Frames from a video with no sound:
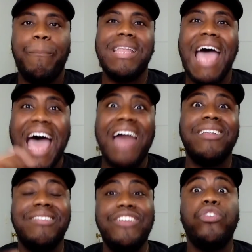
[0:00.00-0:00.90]
But how
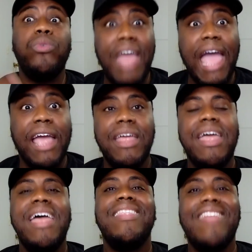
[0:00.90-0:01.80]
does he do that?
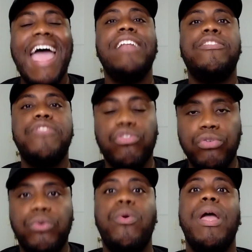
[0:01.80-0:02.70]
That is
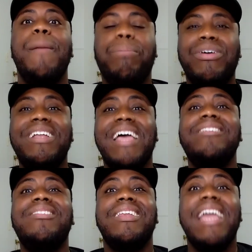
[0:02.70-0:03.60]
through
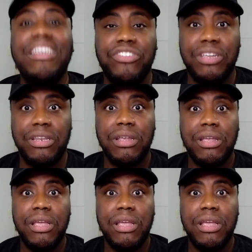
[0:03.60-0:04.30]
predestination.